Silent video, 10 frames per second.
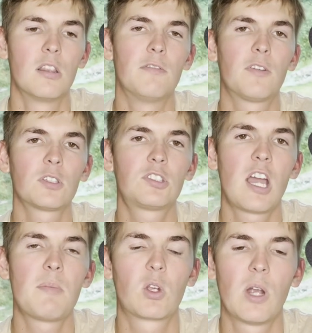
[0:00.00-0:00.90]
The first
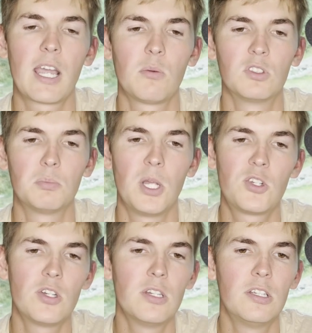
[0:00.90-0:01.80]
time the Kraken was
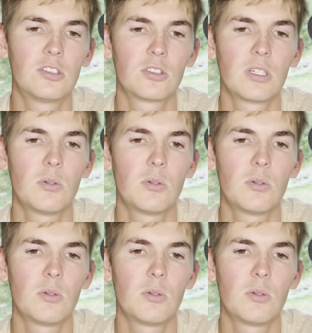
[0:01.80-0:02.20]
mentioned in history